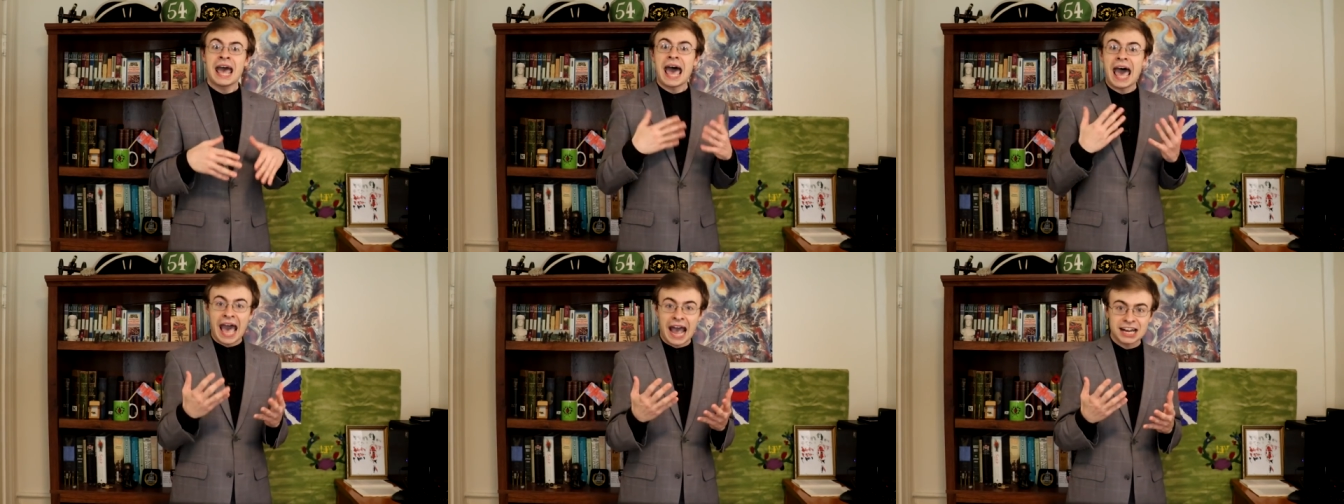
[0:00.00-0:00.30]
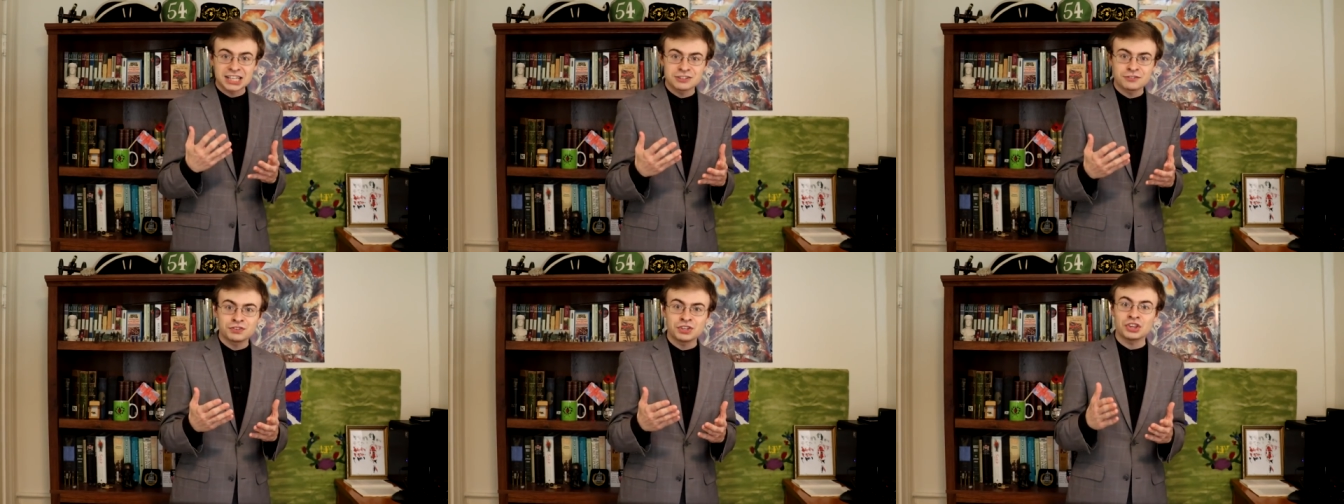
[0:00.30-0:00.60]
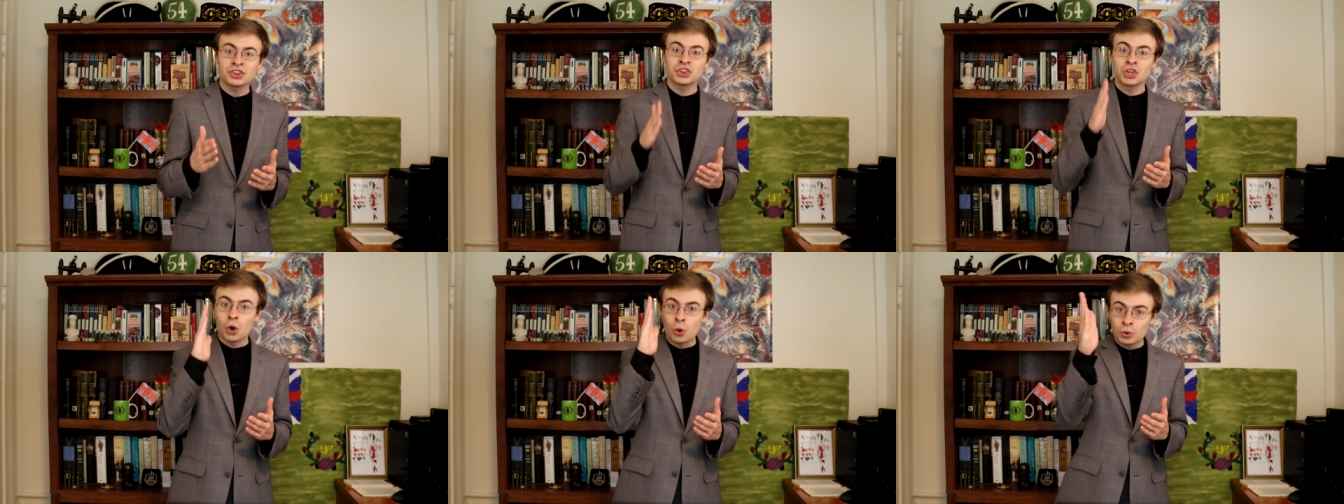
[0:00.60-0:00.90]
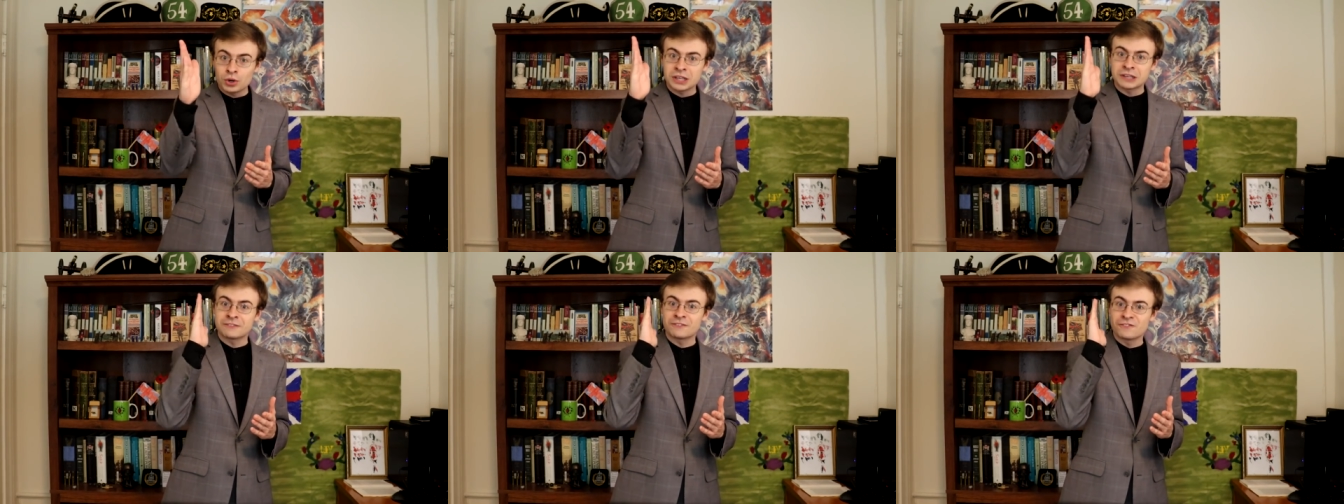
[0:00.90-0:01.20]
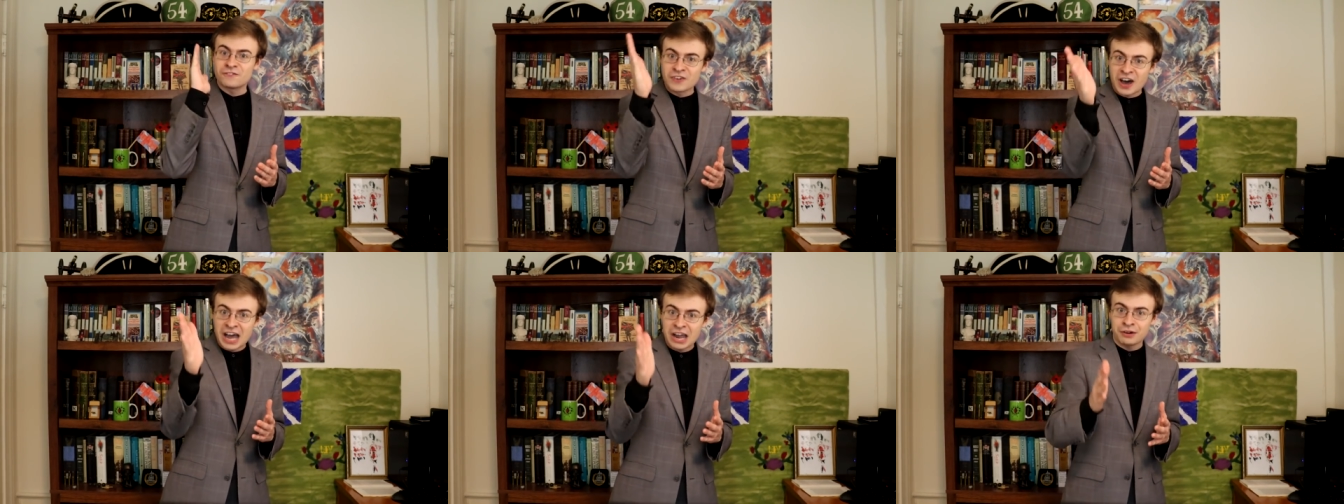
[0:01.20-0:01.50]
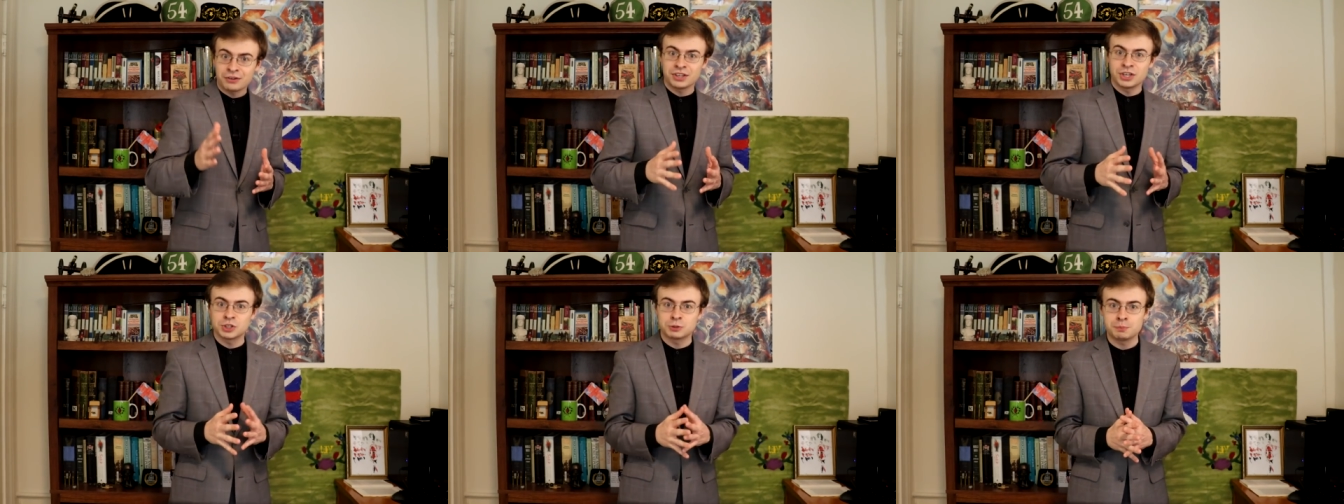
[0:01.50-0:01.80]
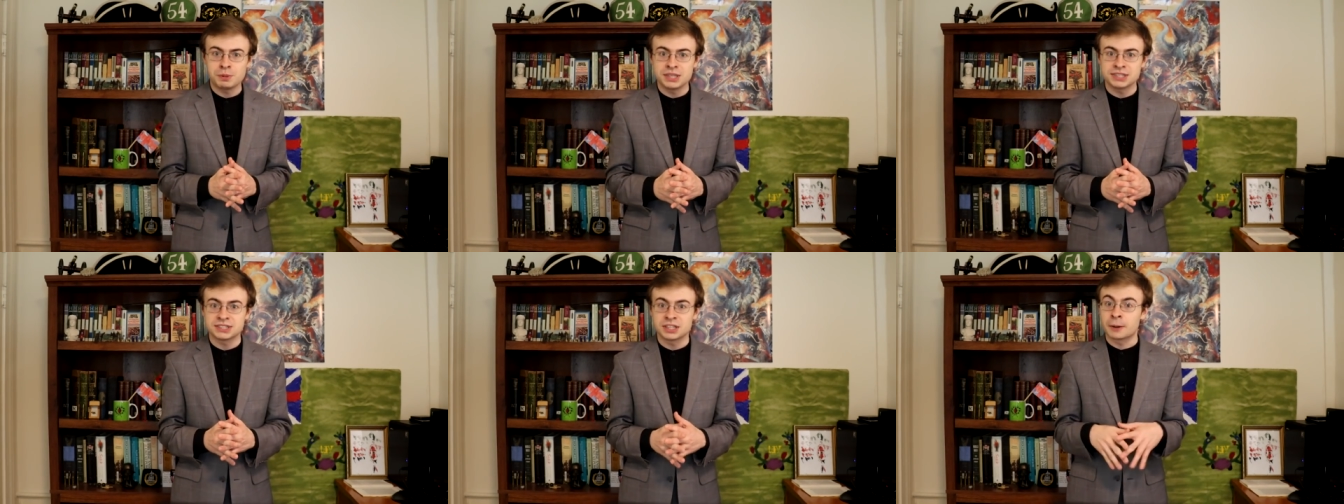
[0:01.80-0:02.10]
actively loading and firing his
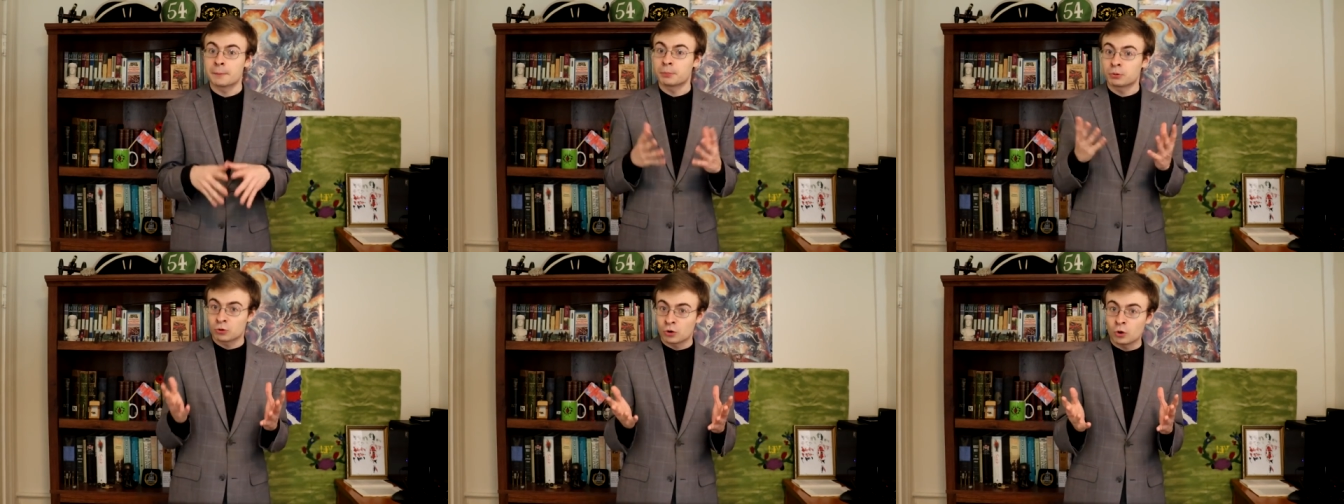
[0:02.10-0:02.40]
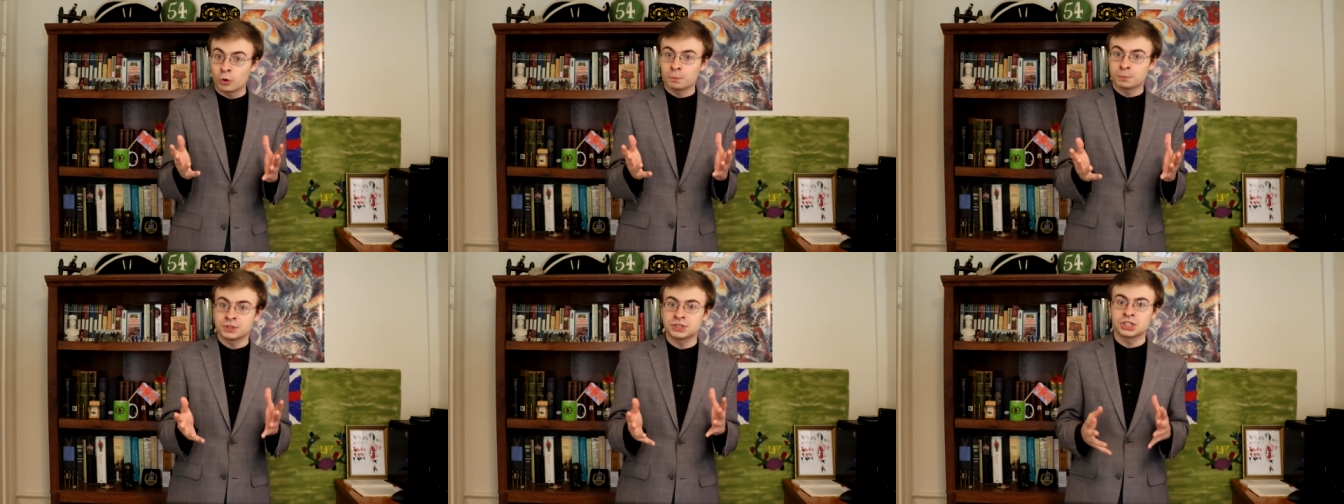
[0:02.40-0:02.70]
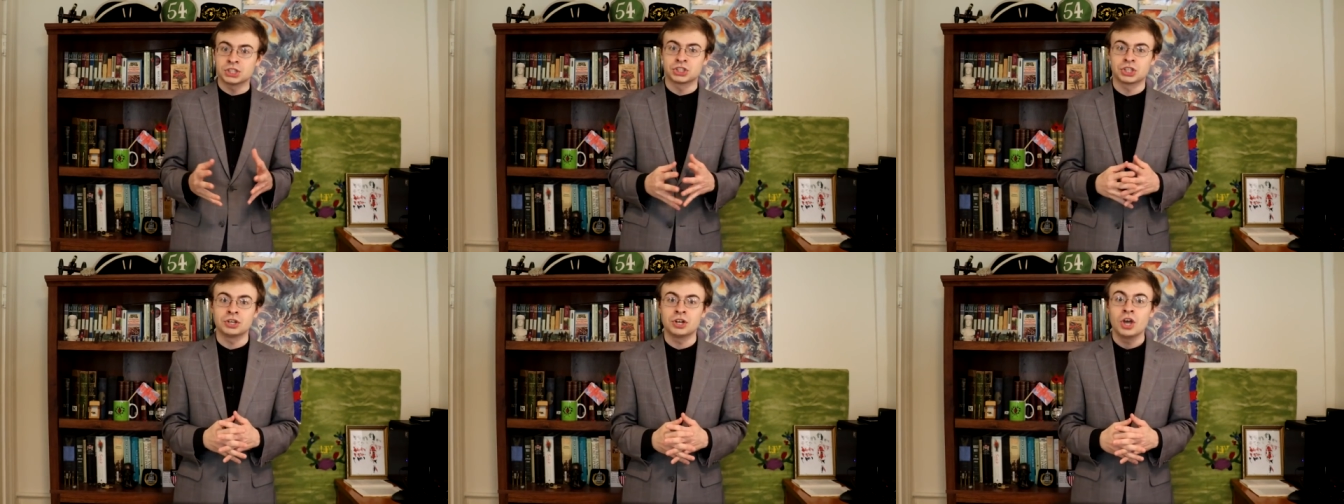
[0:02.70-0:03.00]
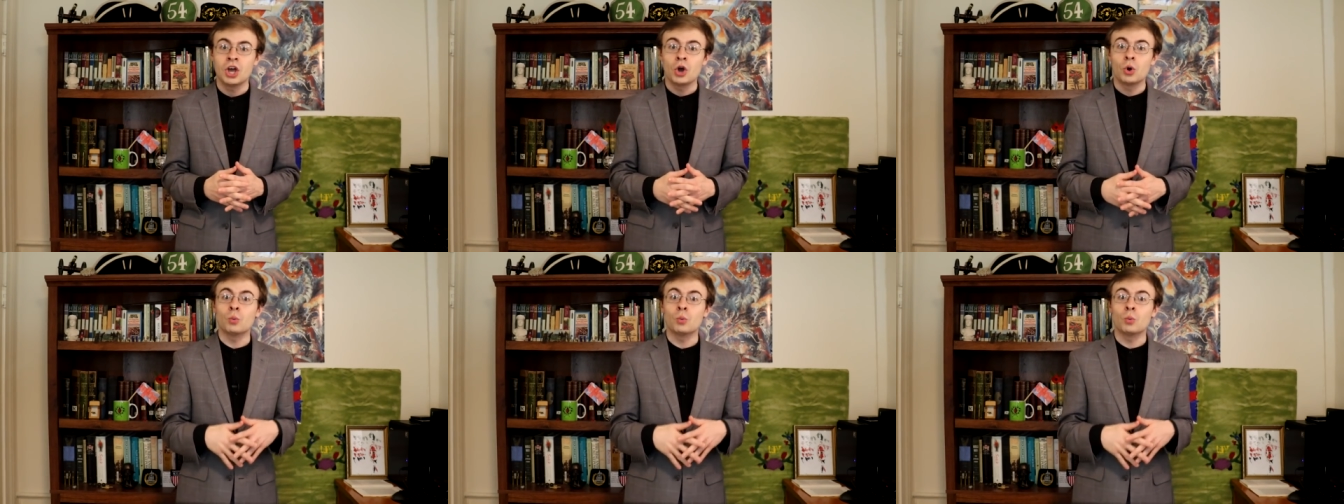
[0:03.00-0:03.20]
piece in a prone position